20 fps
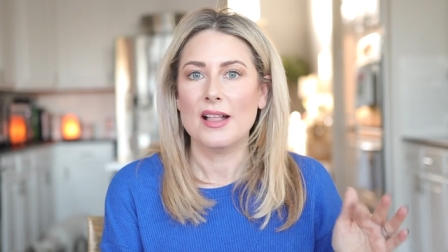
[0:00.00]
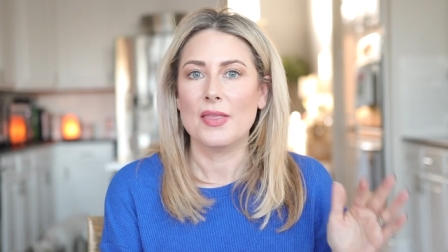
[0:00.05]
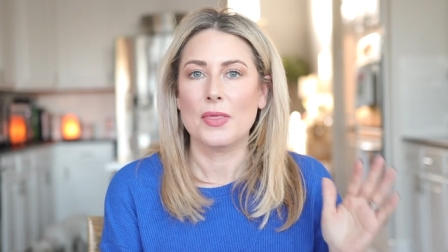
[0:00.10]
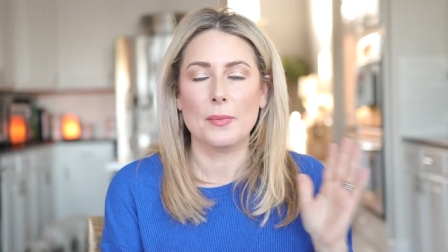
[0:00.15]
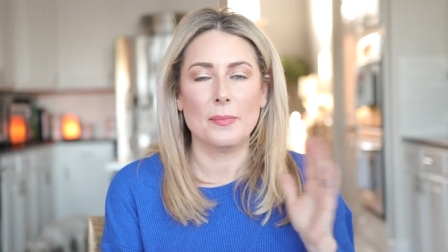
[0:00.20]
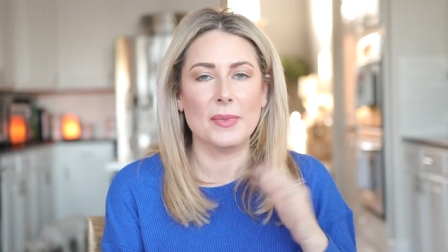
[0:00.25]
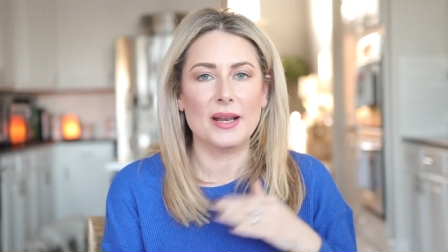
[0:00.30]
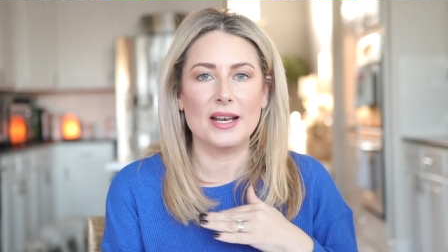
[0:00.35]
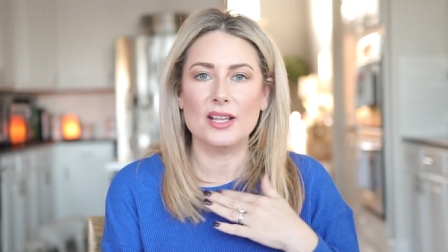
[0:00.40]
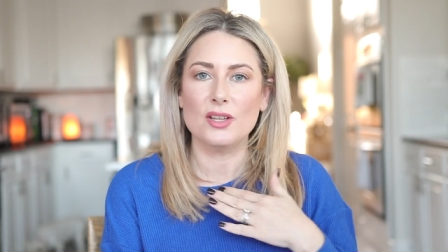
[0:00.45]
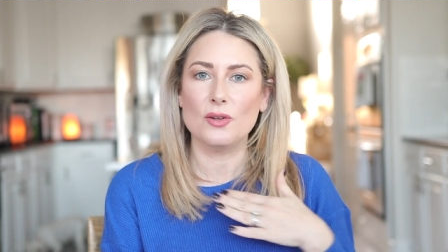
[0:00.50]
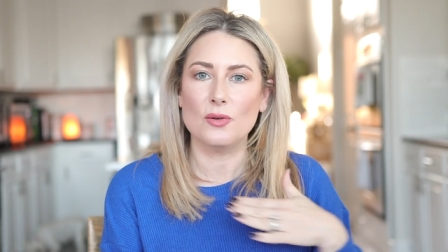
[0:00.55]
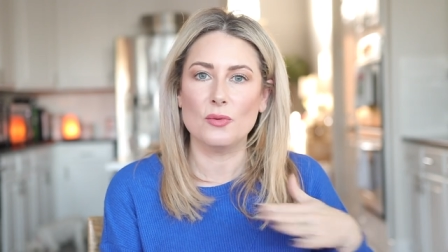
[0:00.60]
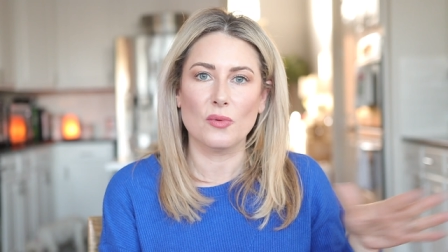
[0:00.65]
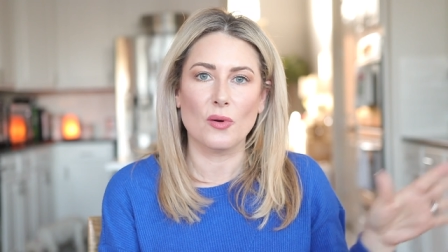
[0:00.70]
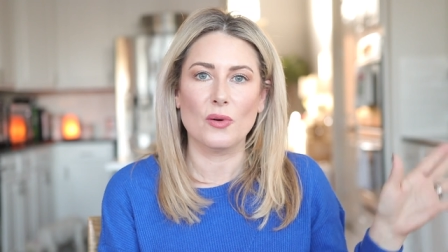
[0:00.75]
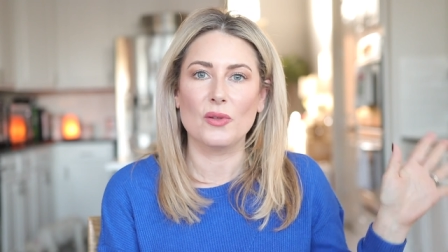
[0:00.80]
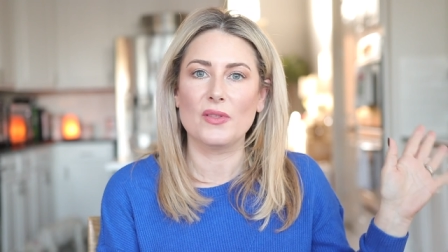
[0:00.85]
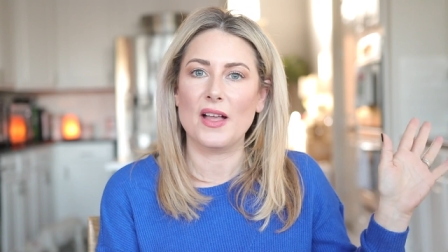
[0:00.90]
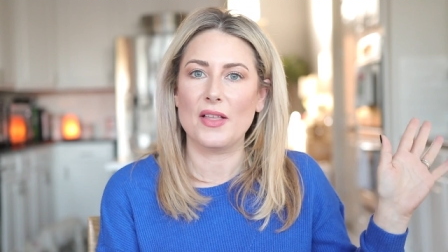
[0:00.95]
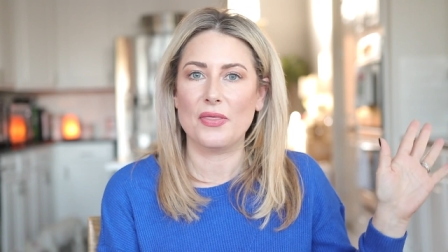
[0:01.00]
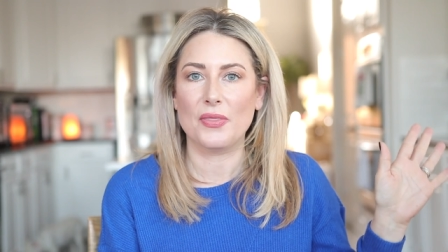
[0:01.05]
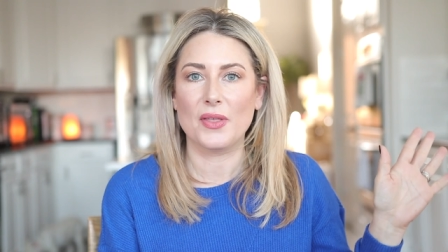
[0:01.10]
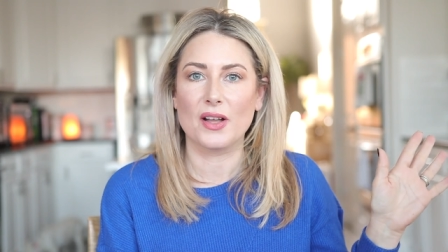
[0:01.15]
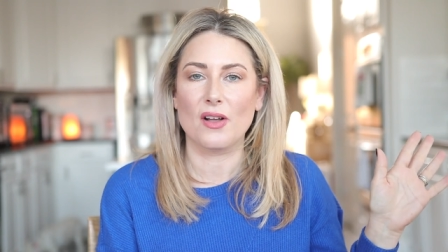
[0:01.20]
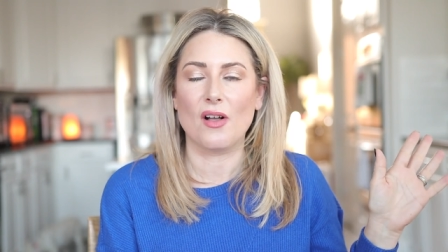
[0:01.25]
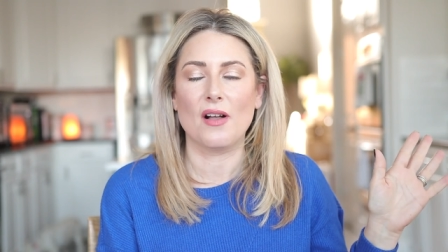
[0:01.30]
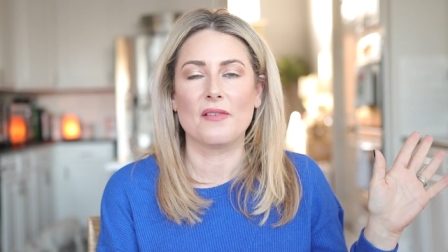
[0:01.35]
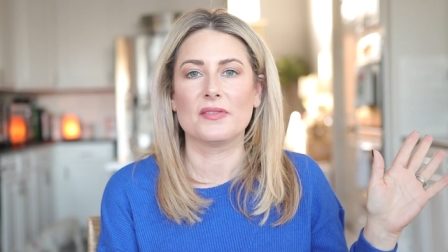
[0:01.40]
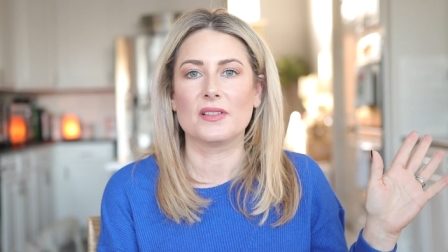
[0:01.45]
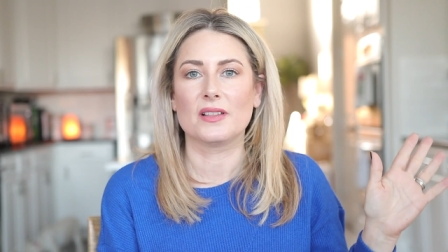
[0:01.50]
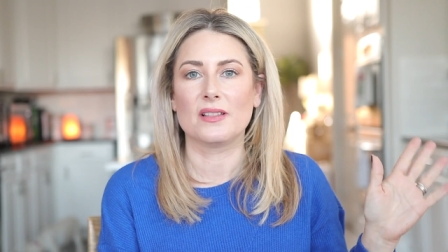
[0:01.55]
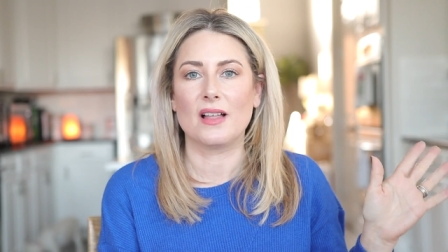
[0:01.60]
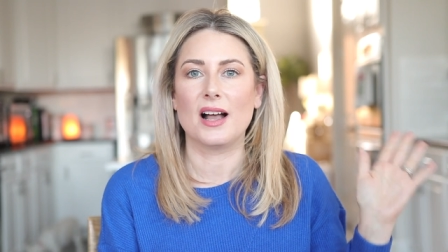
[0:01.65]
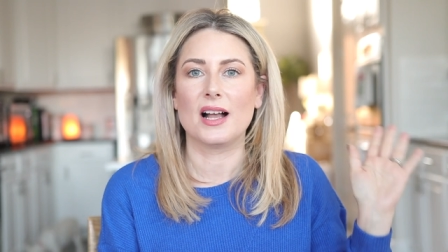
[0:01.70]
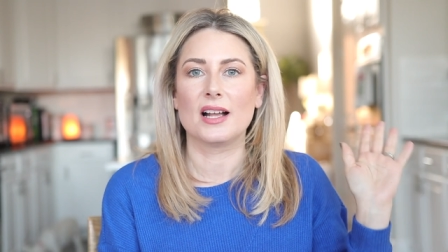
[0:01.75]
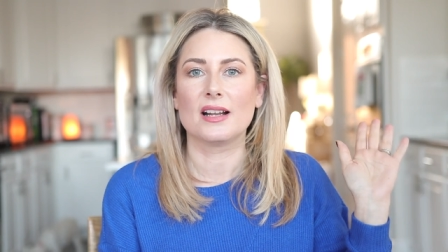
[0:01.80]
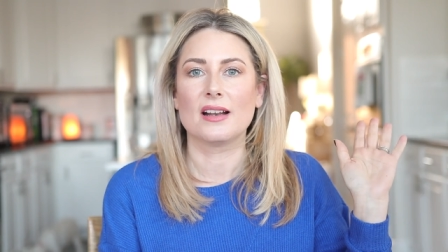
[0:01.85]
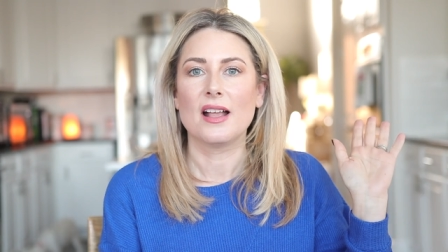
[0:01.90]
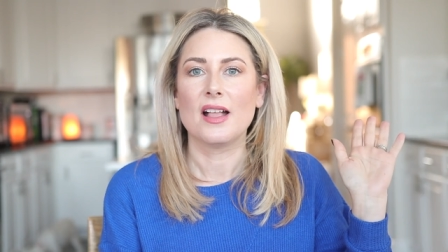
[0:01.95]
The minute you roll that thing off the
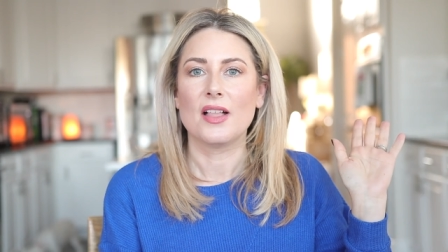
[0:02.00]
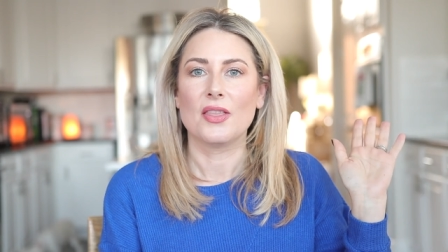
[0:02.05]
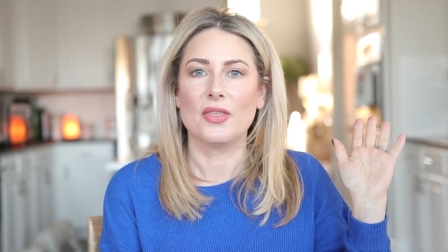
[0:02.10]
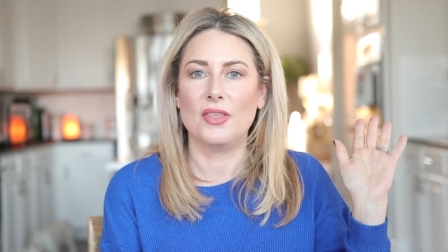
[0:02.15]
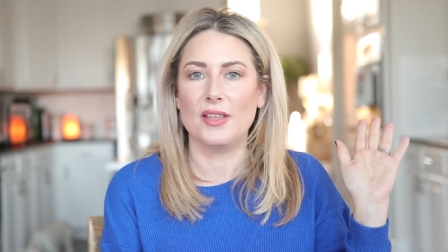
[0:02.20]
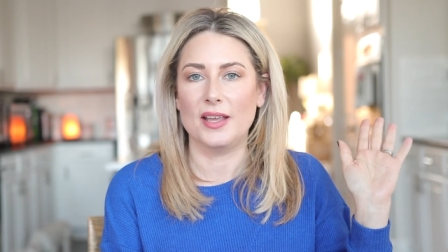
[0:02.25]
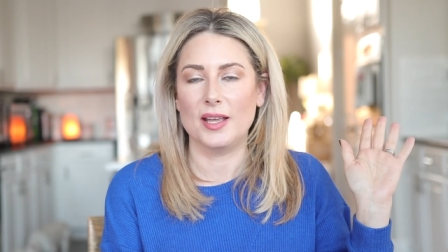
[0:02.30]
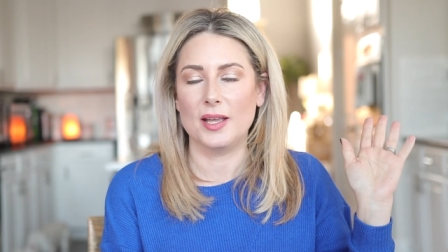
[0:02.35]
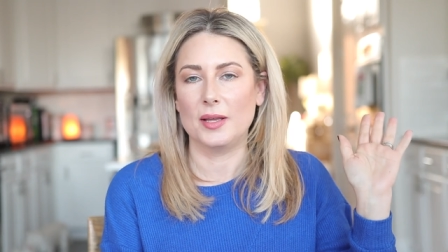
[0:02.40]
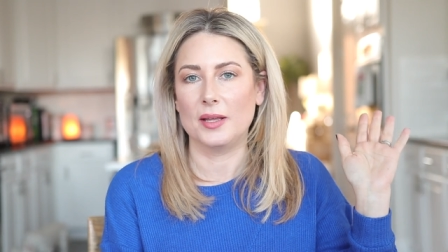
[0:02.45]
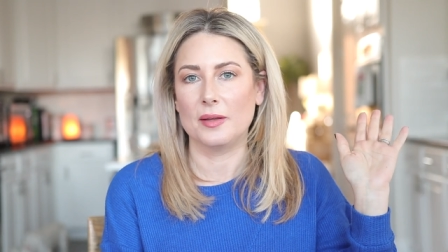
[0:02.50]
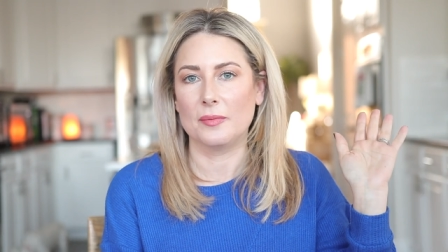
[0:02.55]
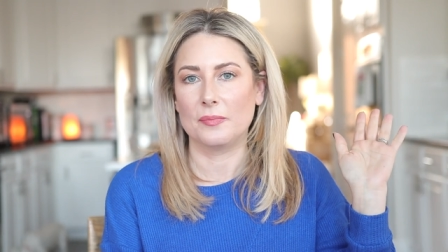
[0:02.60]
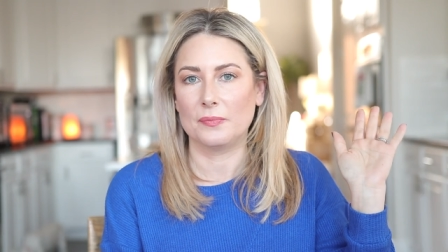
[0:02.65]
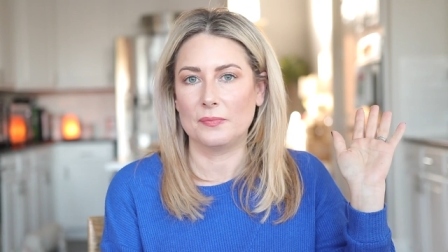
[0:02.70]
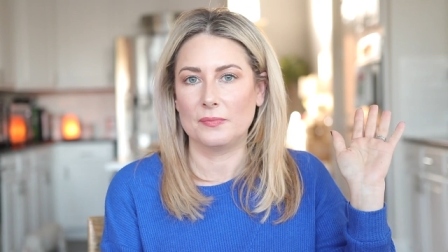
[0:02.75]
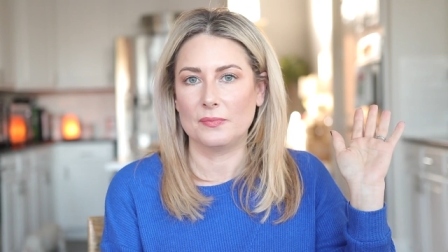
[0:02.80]
lot, the